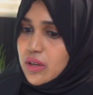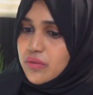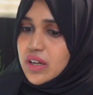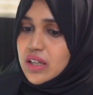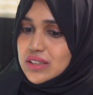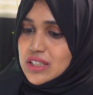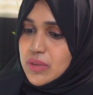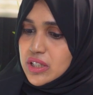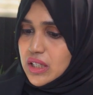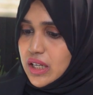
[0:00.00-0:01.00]
whereas the
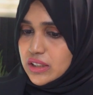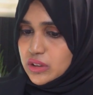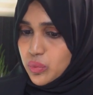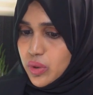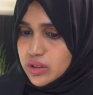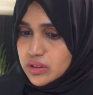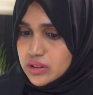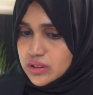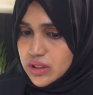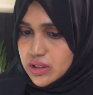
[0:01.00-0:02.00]
specialized
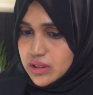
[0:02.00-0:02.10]
ones